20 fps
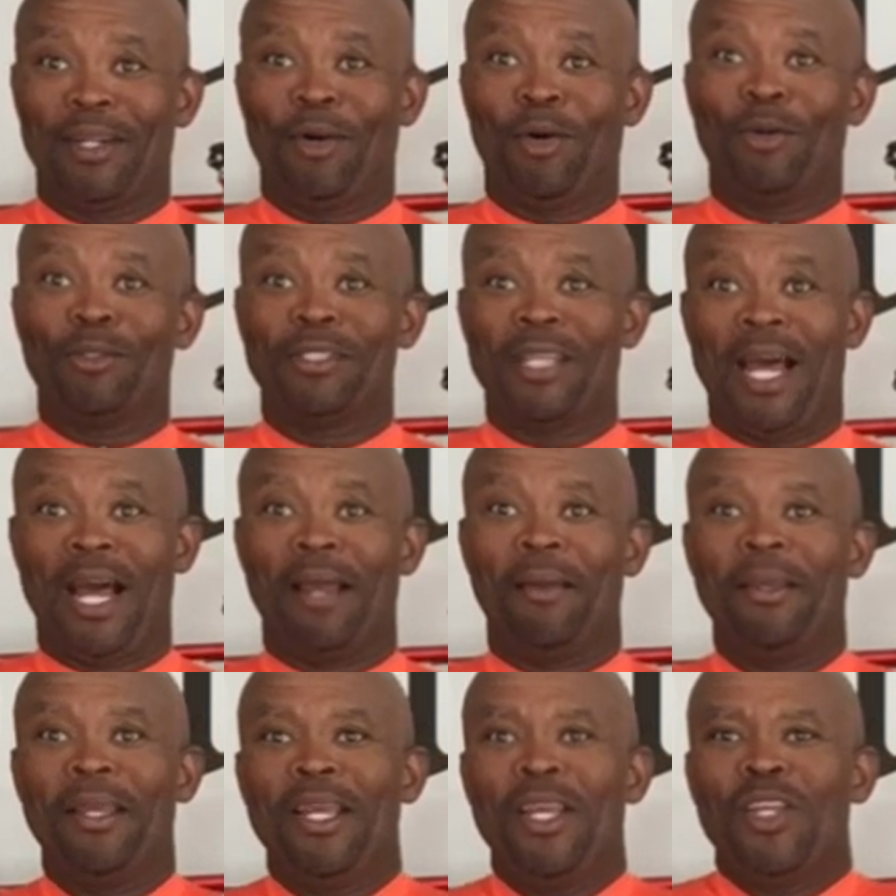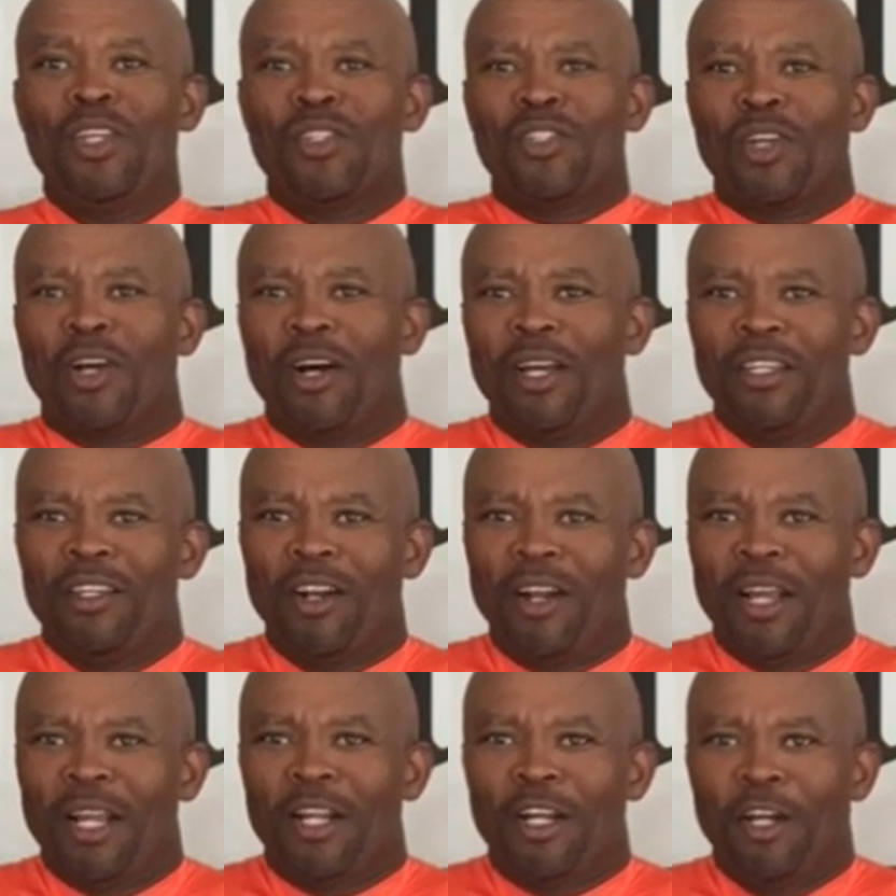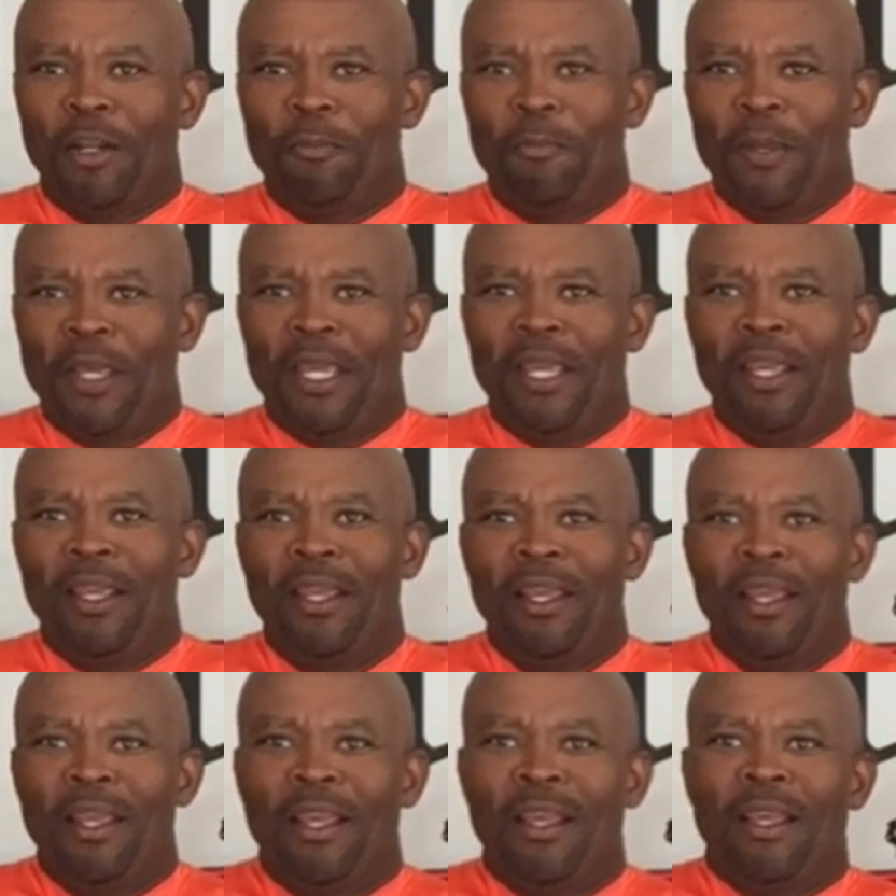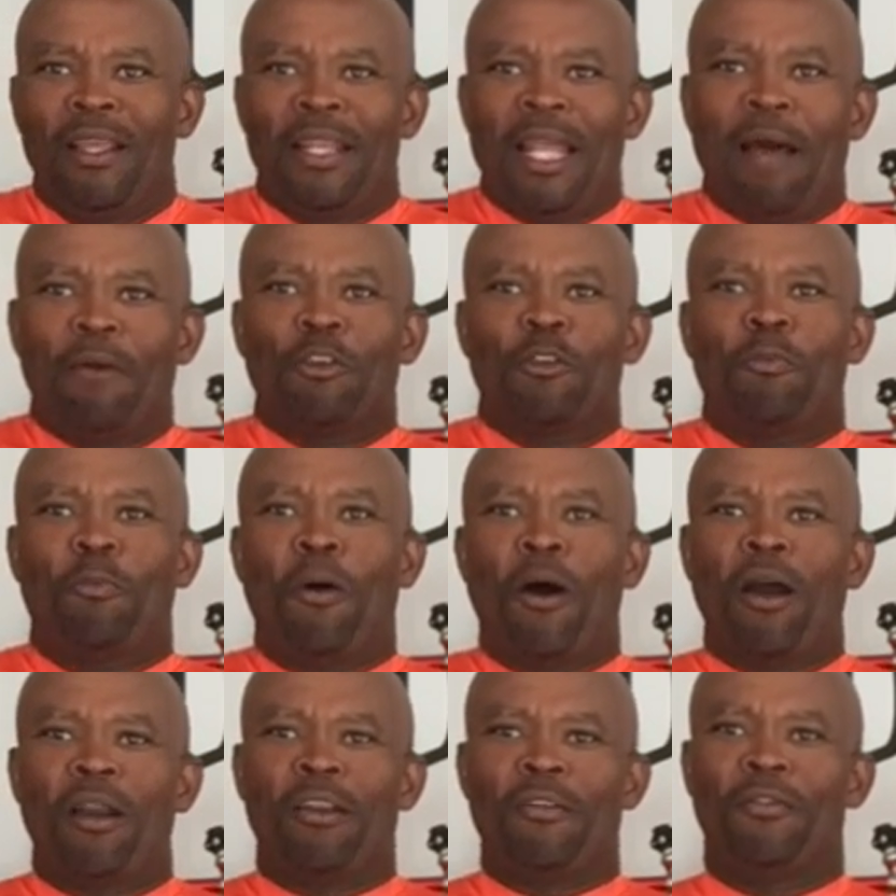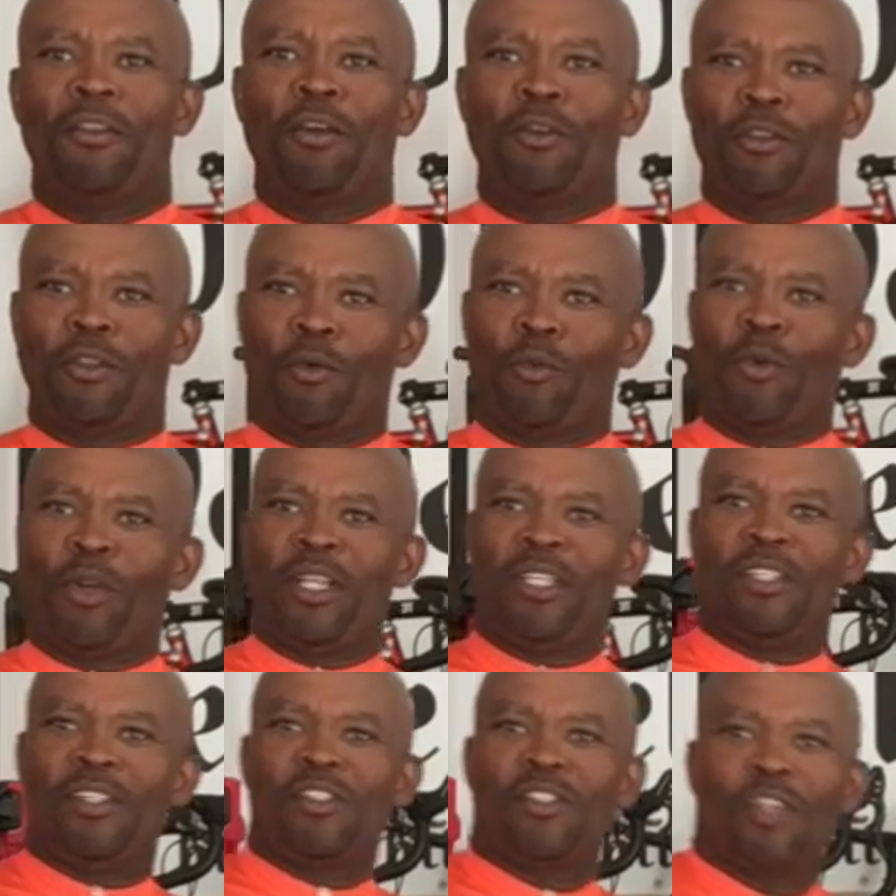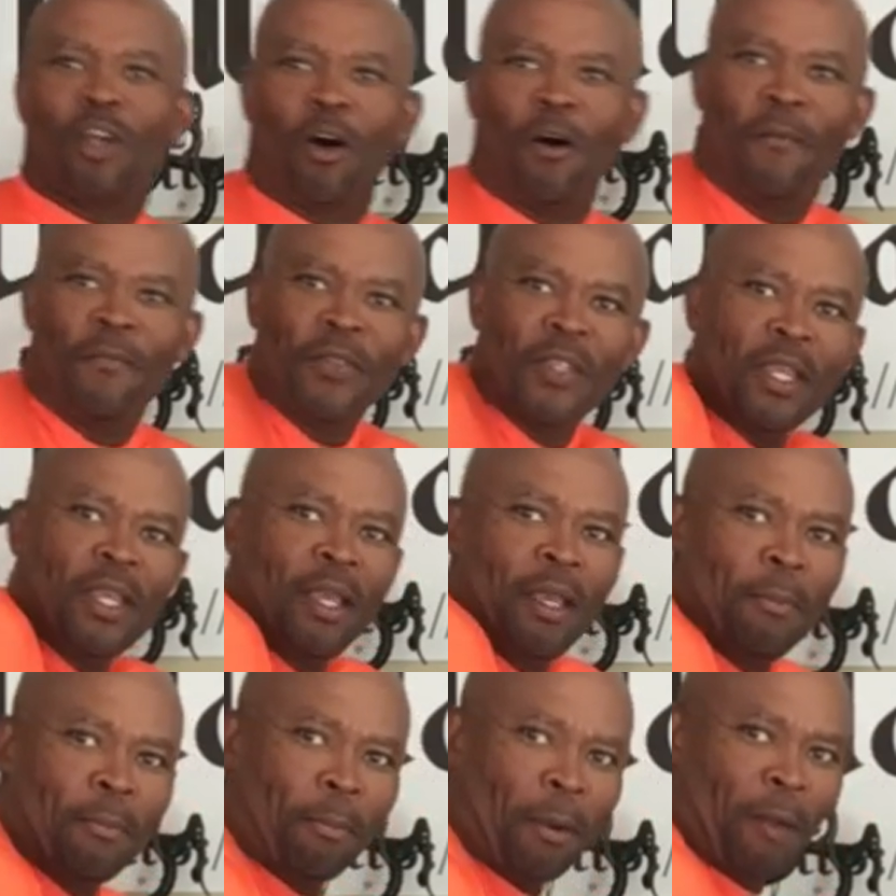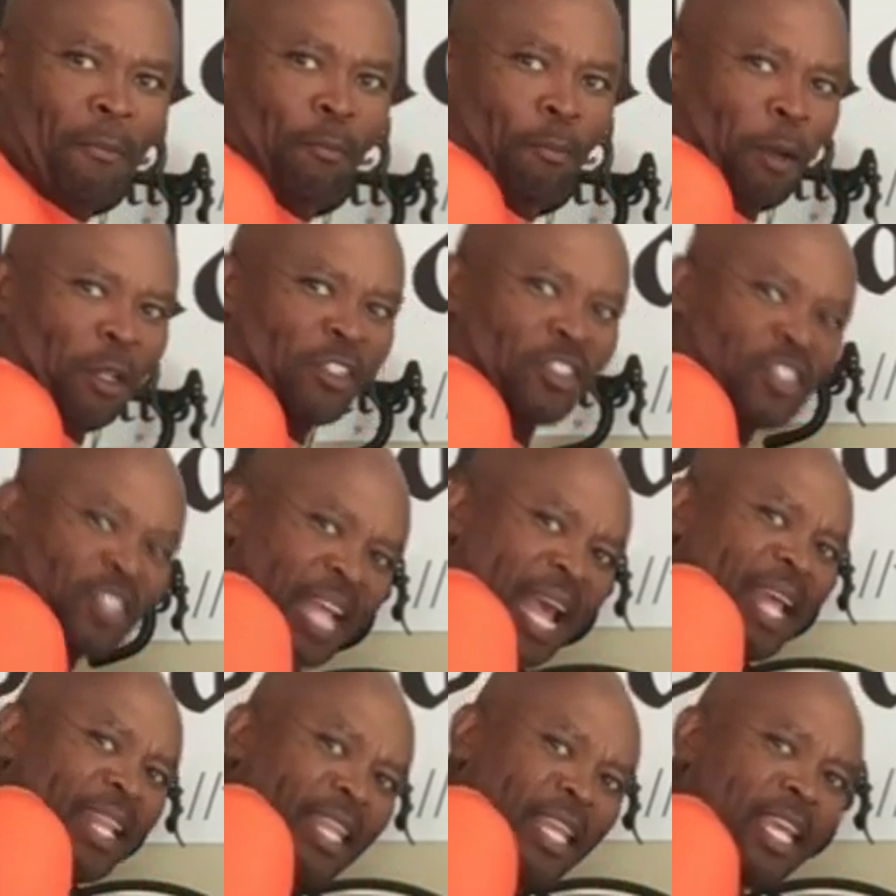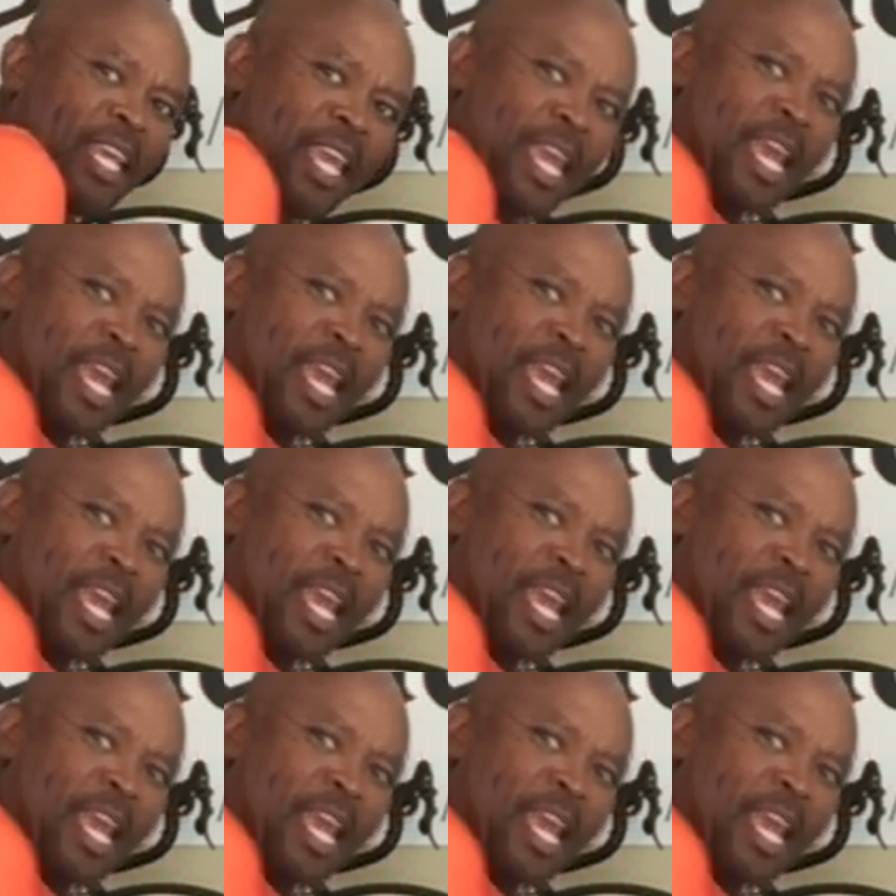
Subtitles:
the whole time. So, you know, it could be that was part of the reason. So, but standing